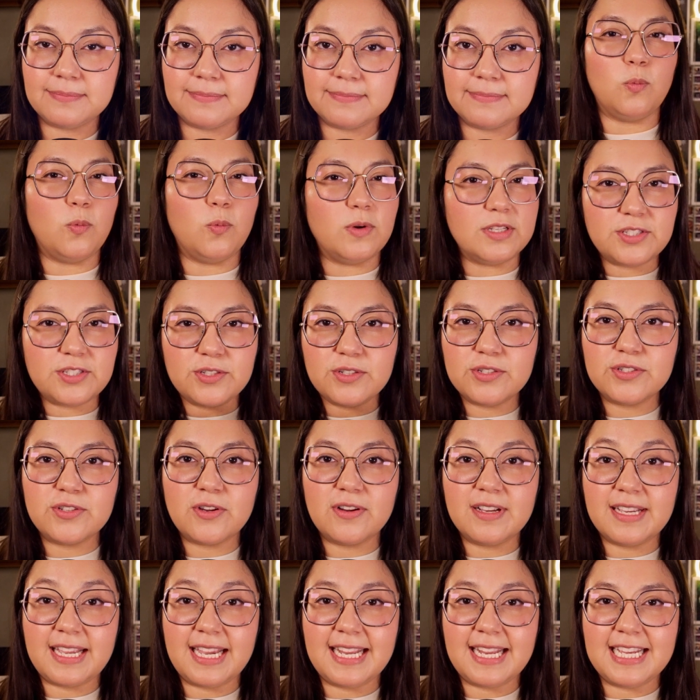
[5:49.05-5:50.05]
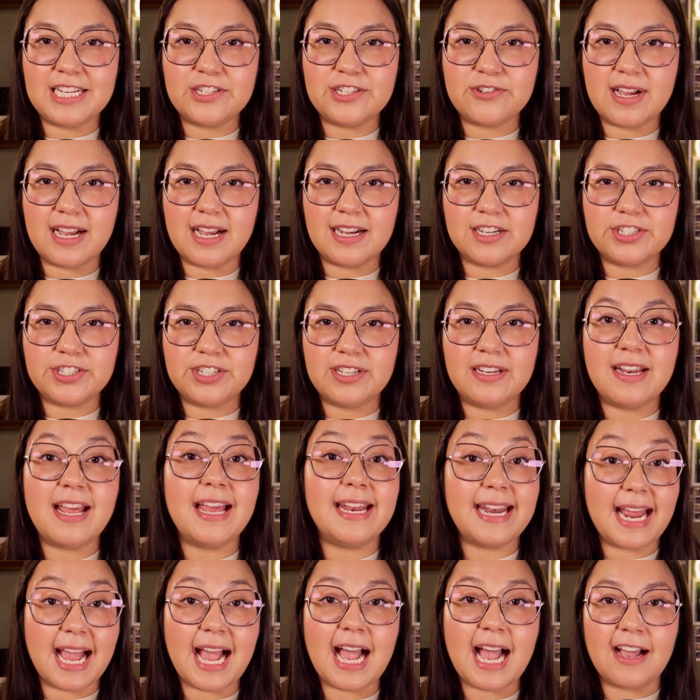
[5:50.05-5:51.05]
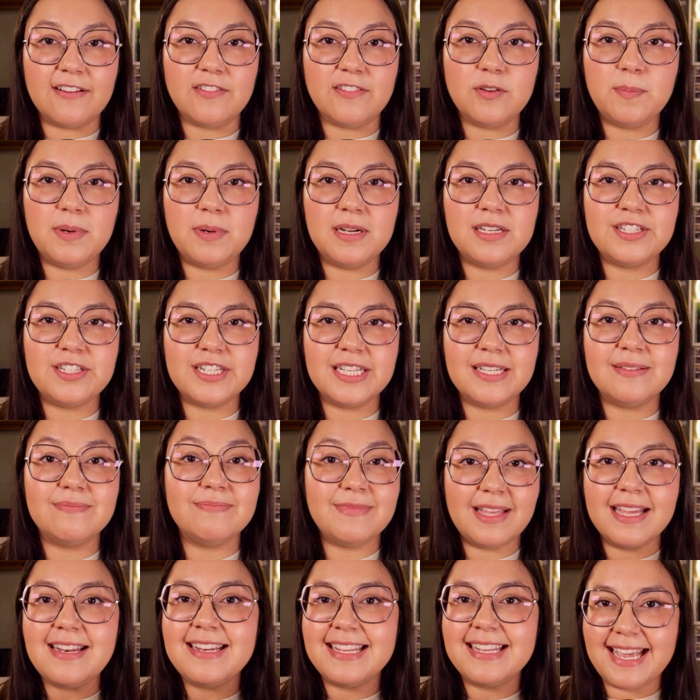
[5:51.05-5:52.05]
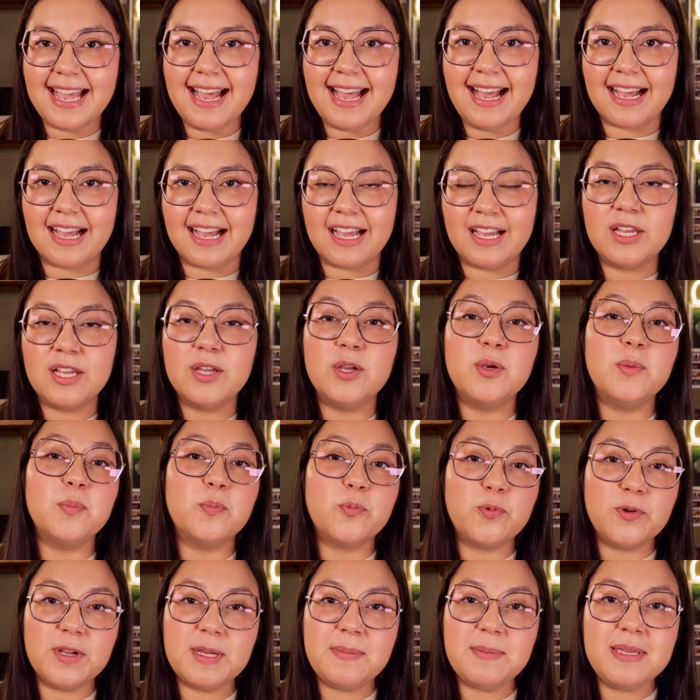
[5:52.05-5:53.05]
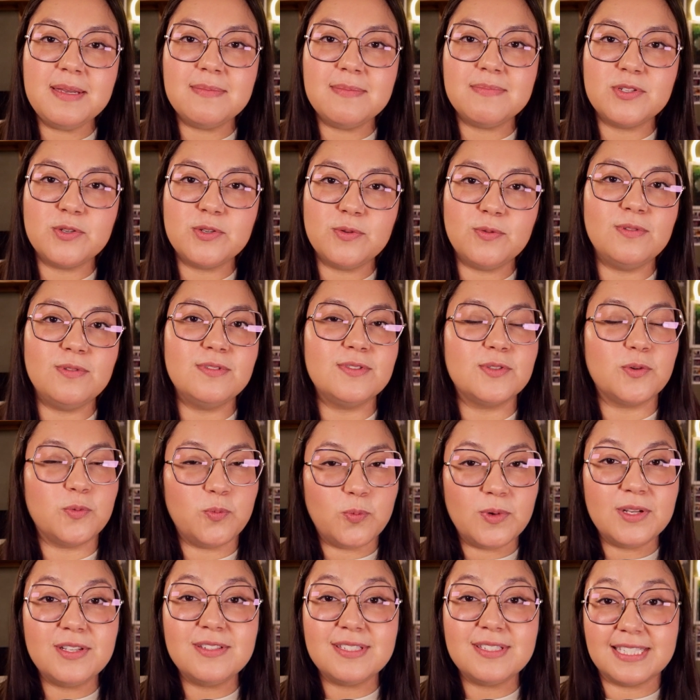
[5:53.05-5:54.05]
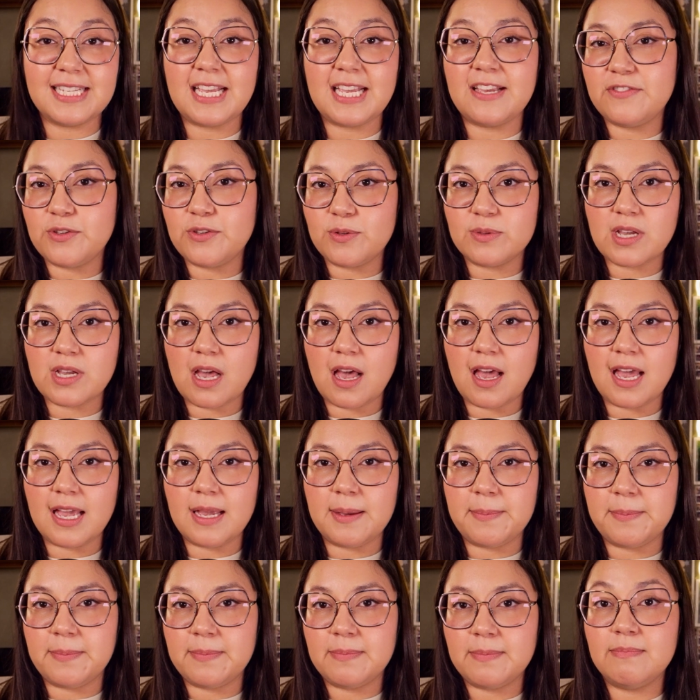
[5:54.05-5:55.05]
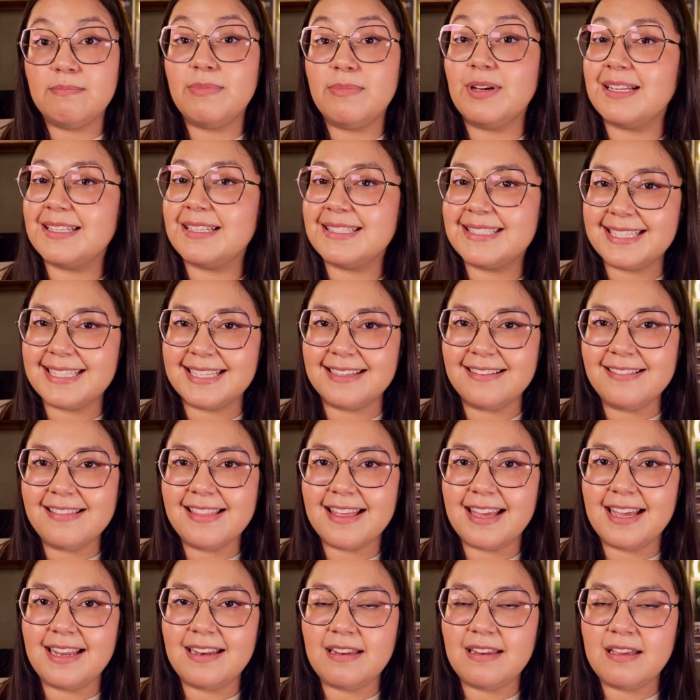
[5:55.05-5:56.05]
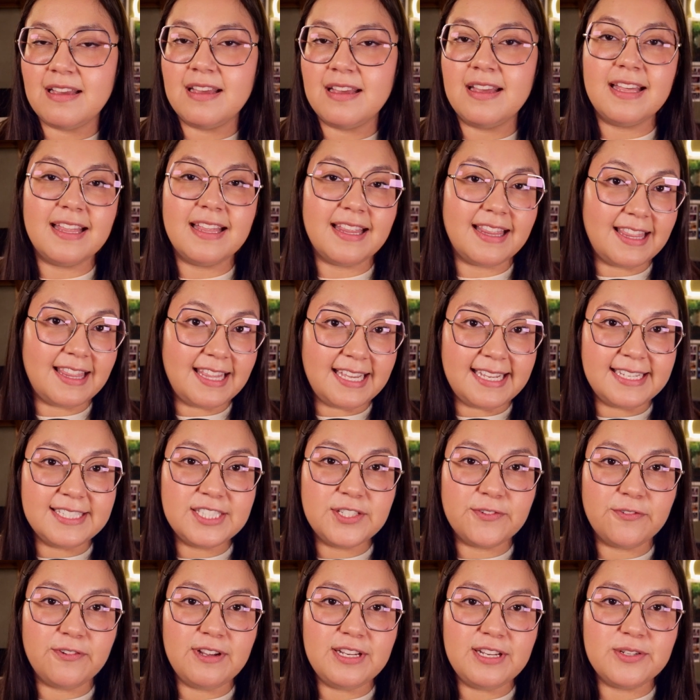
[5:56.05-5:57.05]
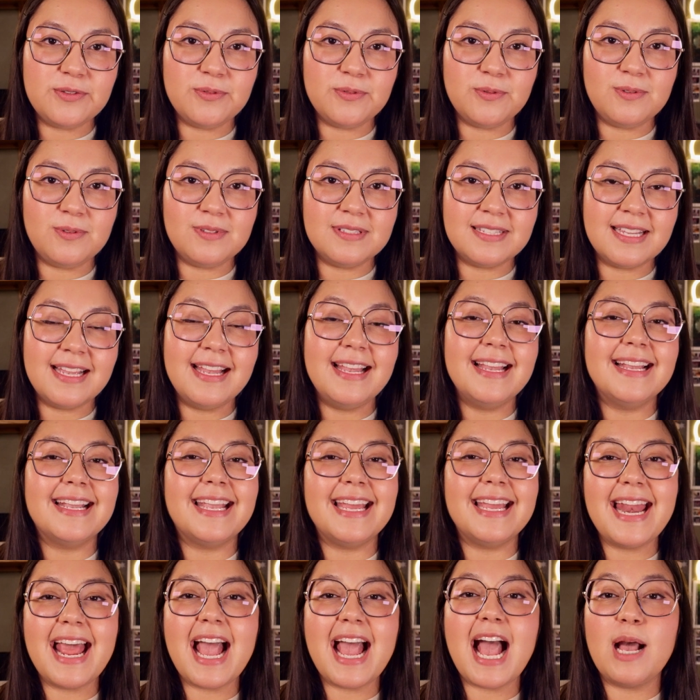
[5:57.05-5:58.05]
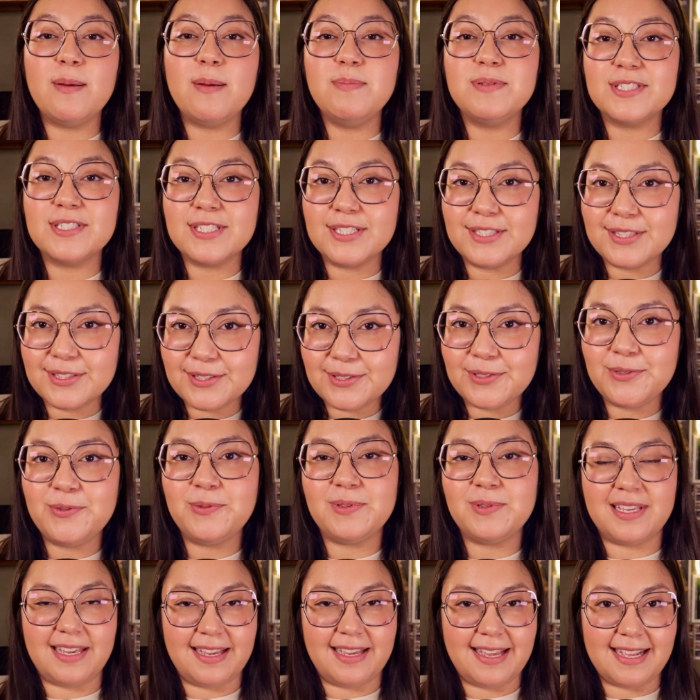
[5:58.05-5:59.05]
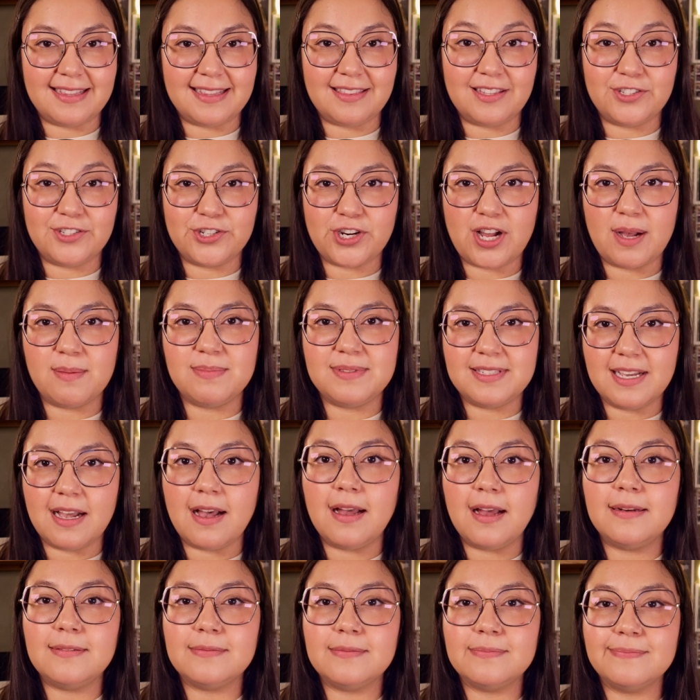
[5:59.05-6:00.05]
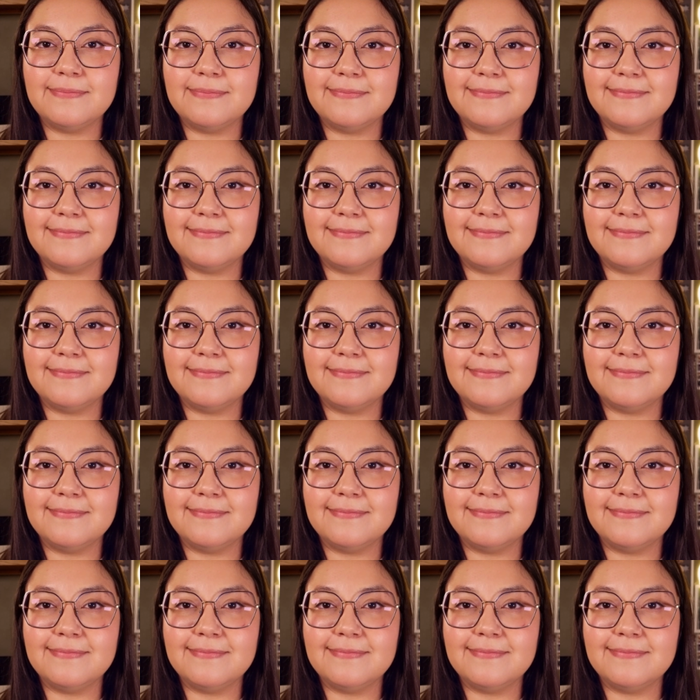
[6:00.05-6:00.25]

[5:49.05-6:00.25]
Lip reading: Once you start gaining traction and have a budget, then yeah, premium tools will save you time. But until then, these free tools can absolutely get the job done.